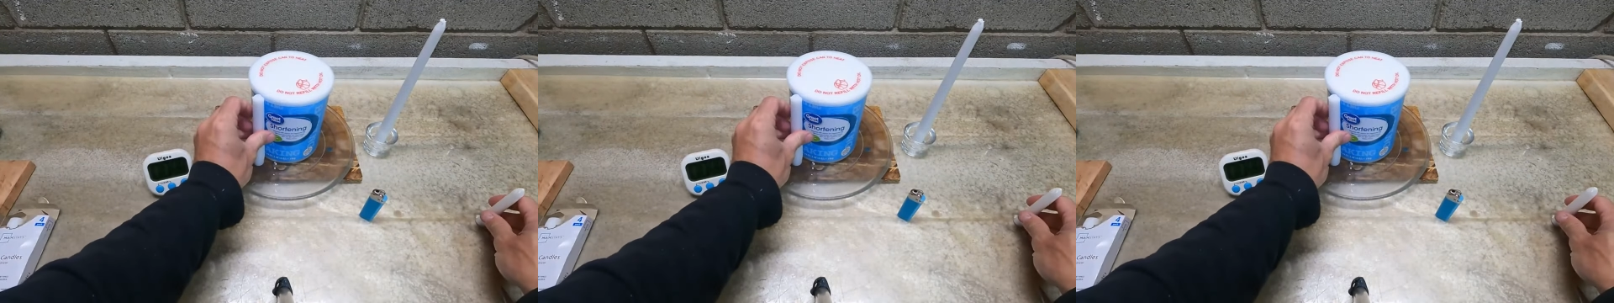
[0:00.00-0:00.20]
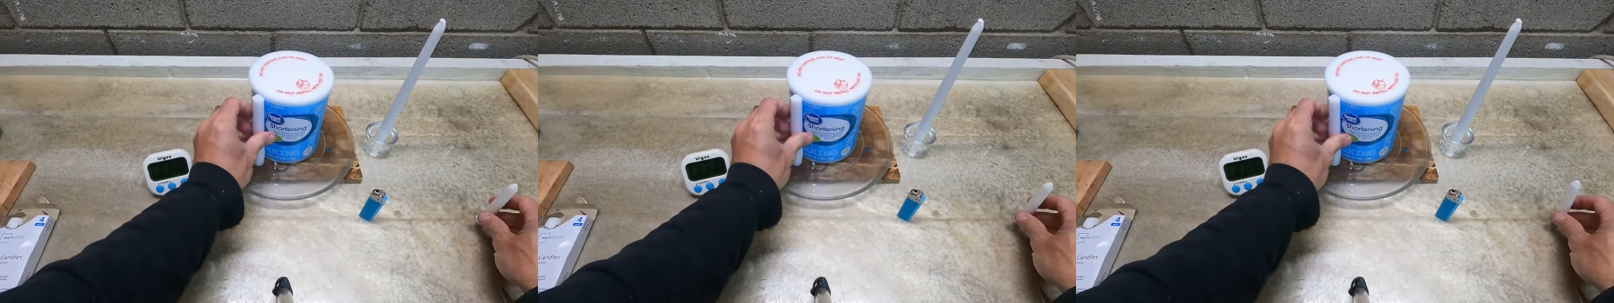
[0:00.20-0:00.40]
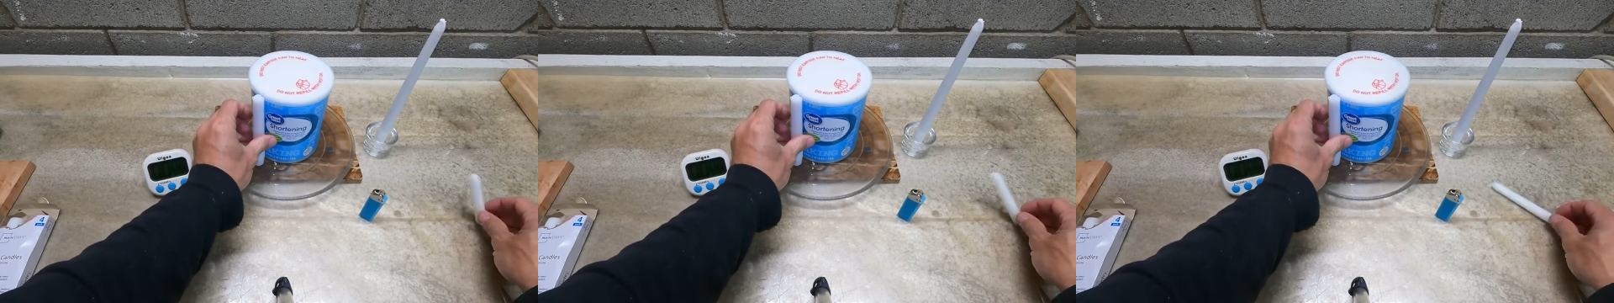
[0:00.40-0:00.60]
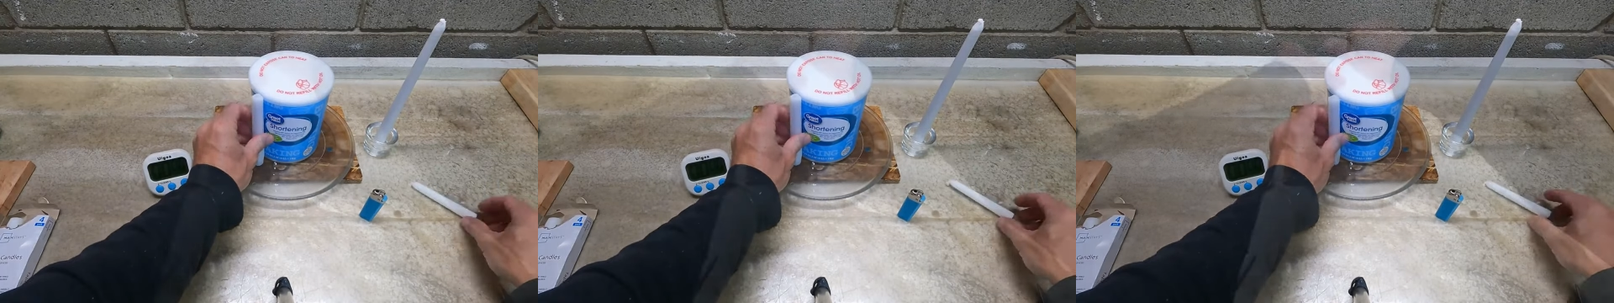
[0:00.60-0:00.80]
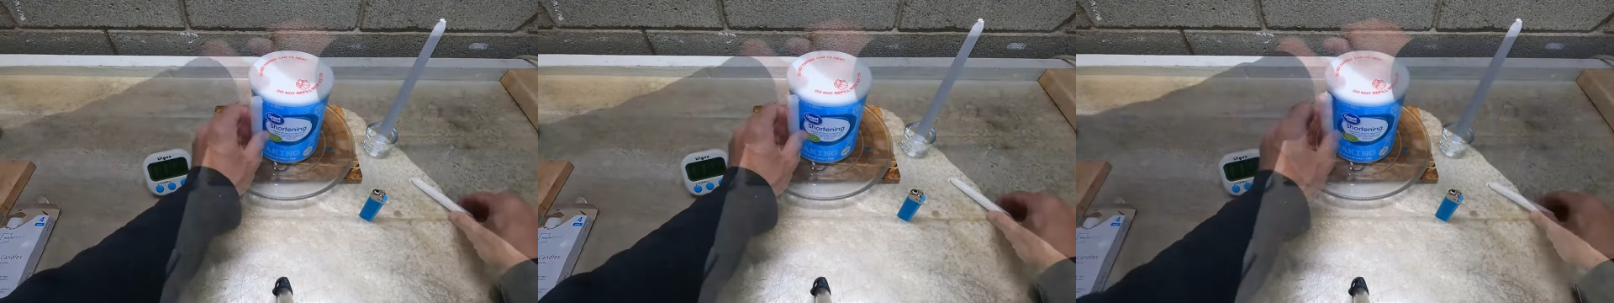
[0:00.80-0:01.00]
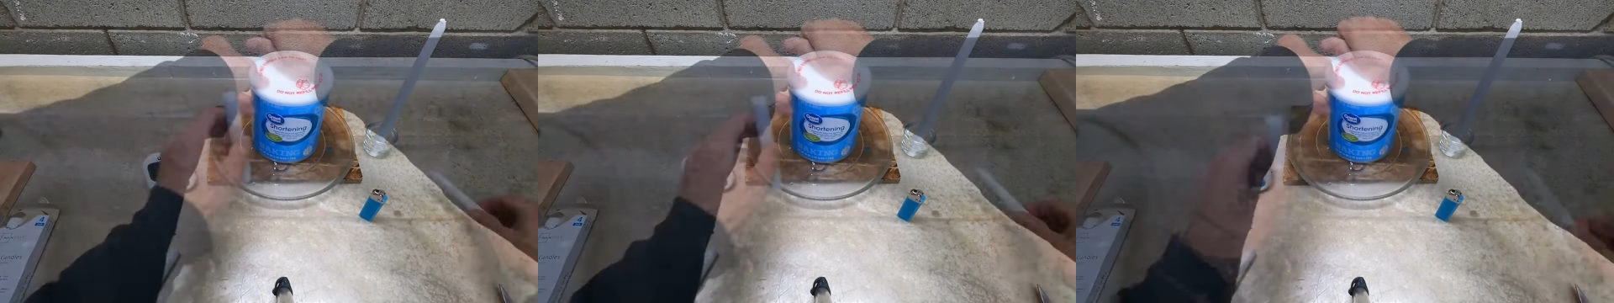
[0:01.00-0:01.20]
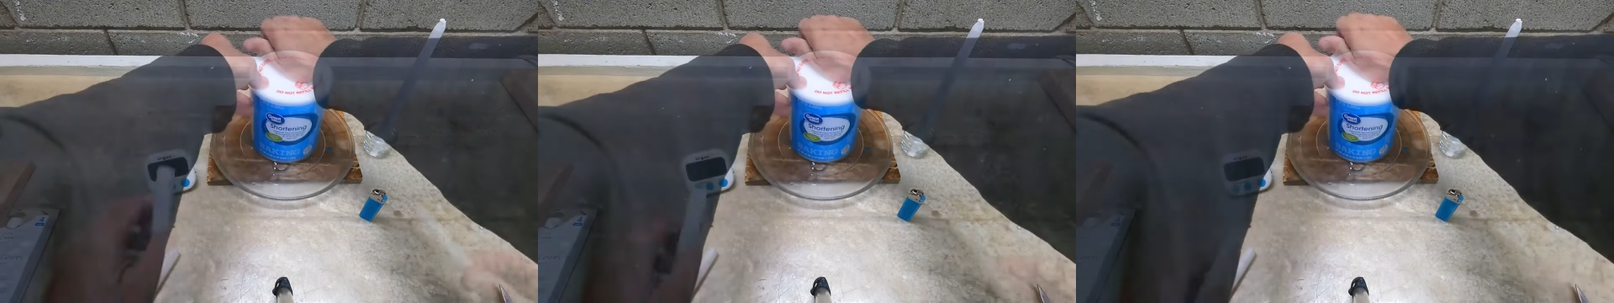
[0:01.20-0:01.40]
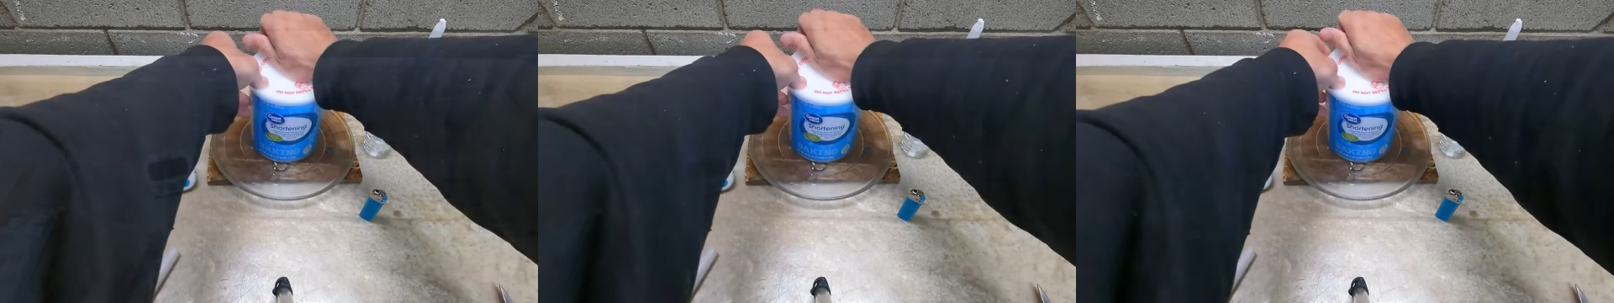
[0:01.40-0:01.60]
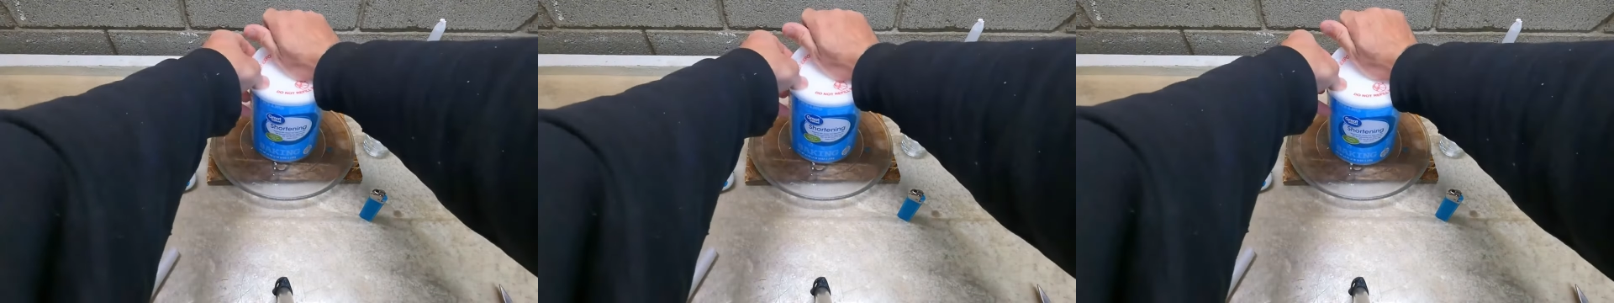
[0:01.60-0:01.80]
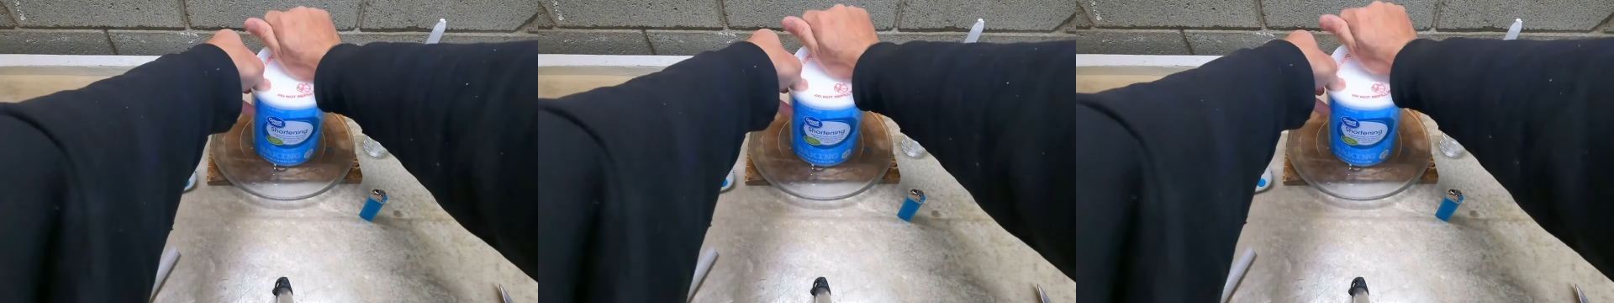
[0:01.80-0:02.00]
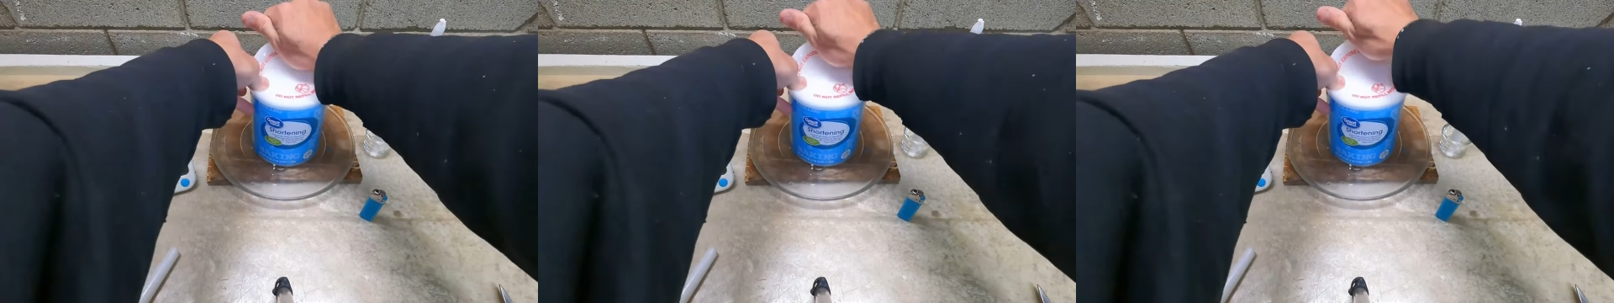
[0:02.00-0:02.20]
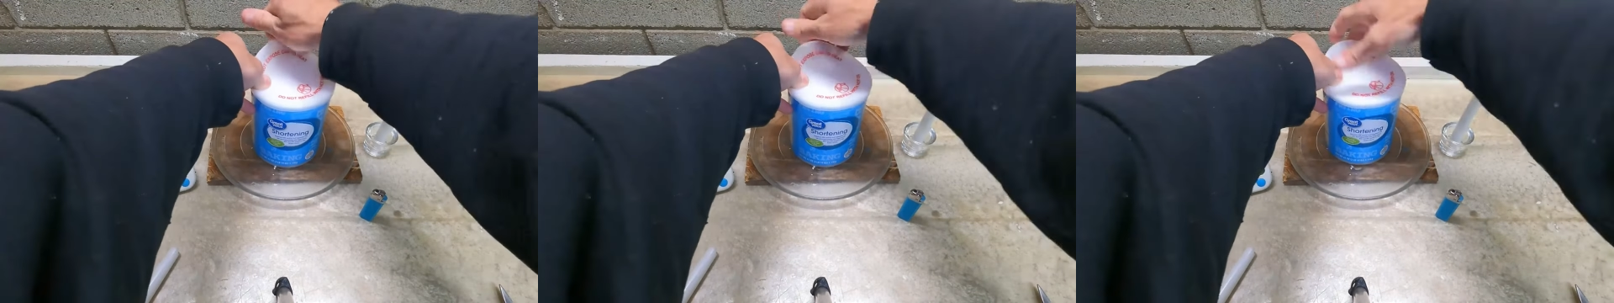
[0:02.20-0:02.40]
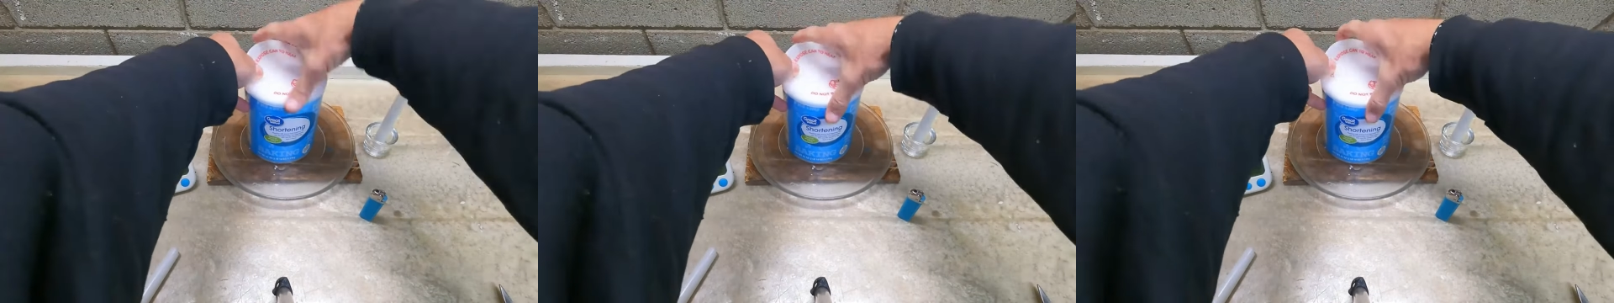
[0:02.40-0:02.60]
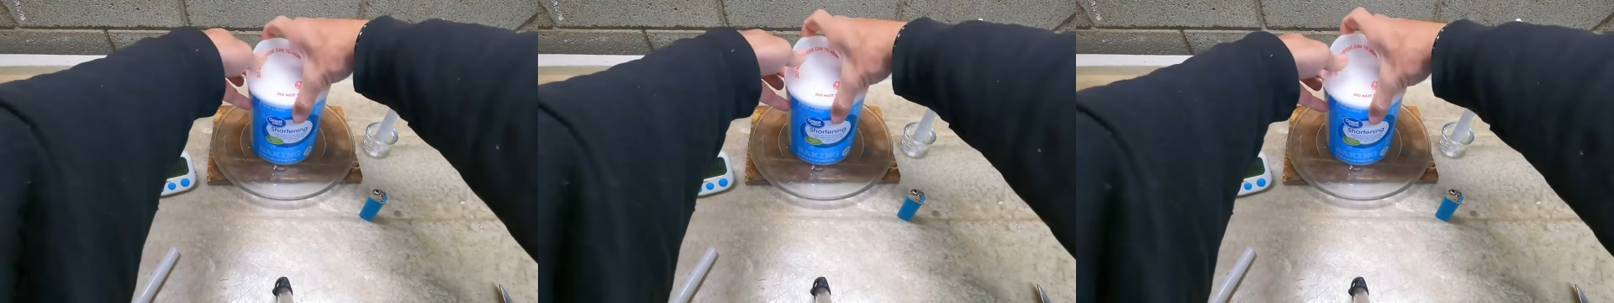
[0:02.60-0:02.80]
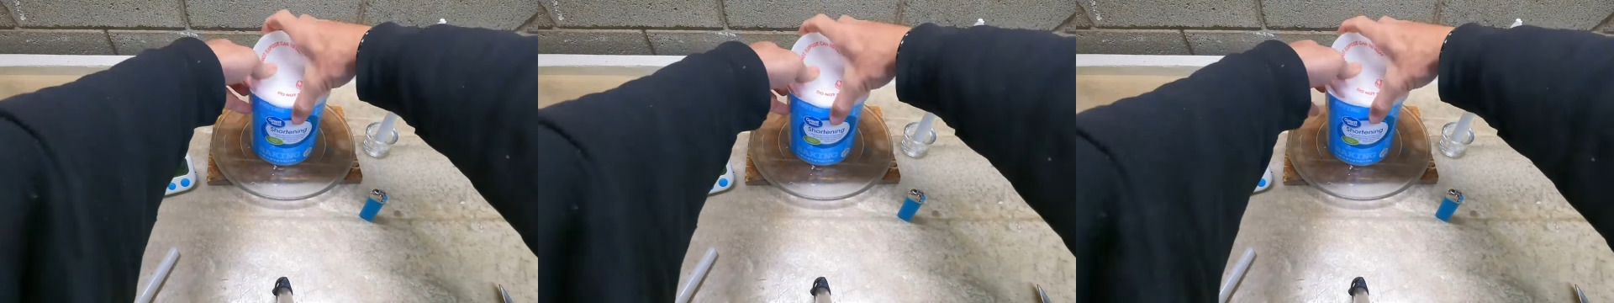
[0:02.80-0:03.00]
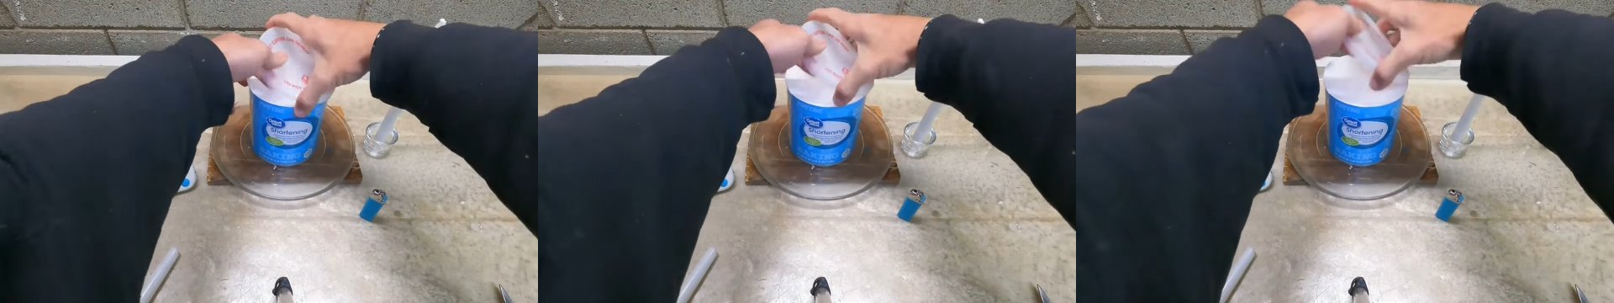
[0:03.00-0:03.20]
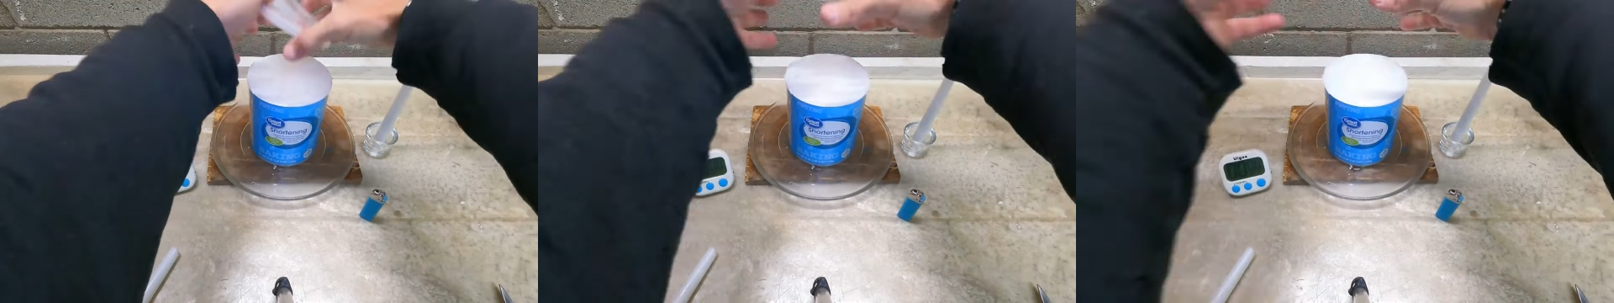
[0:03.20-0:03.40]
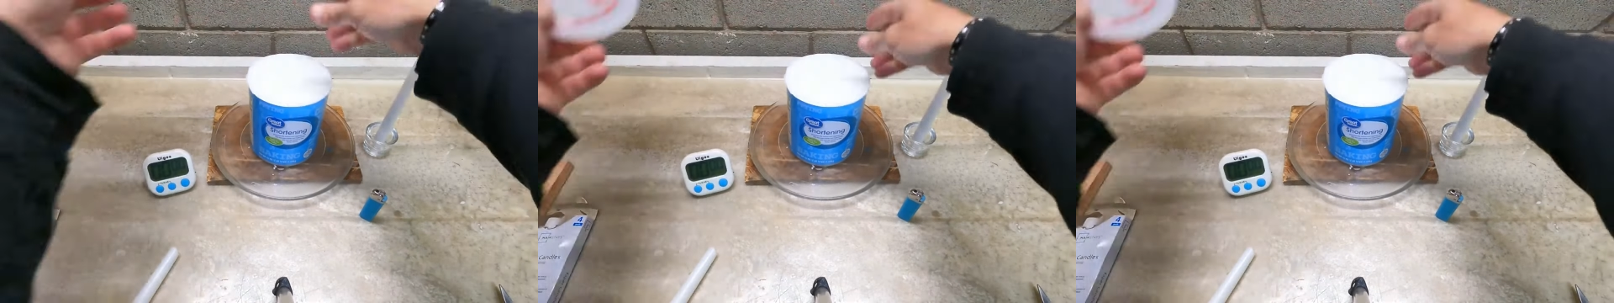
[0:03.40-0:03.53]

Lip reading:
[unreadable: no face in view]